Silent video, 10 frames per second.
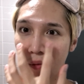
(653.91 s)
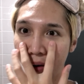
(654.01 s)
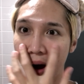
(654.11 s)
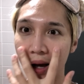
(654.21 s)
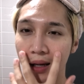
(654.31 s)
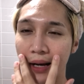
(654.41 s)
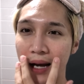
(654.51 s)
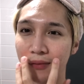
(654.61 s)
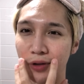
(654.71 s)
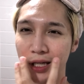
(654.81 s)
raw
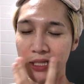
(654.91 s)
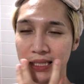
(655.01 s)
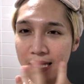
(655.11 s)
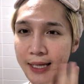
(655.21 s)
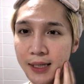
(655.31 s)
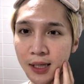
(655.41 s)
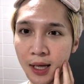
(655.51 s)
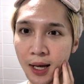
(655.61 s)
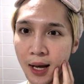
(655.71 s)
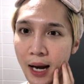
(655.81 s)
kind of looking skin.